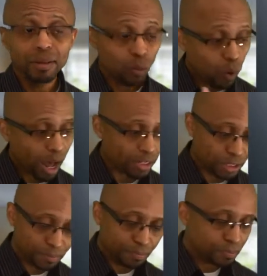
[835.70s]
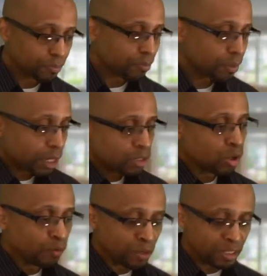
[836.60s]
Watch.
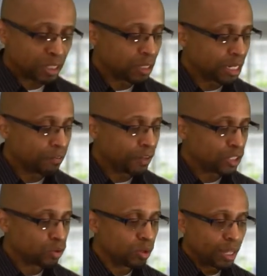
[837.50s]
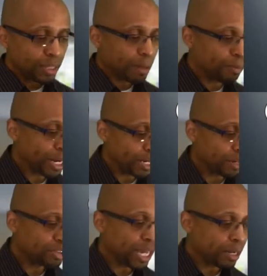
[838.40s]
So for this individual, they bring in
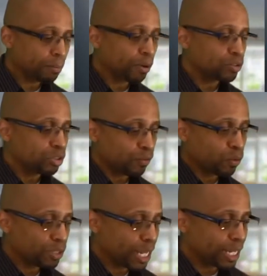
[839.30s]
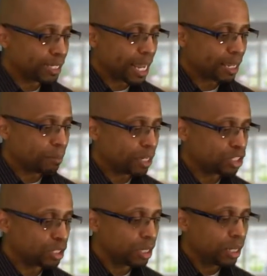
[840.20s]
their second person. Of course, they get that
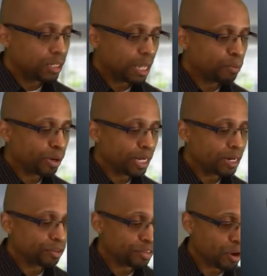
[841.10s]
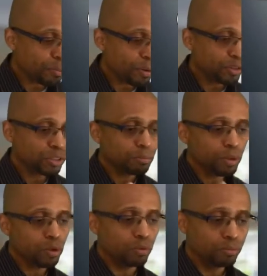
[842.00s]
commission. They bring in their third person.
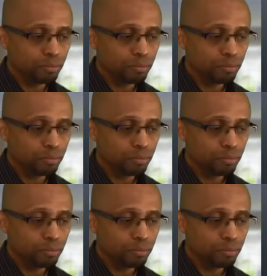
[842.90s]
Boom.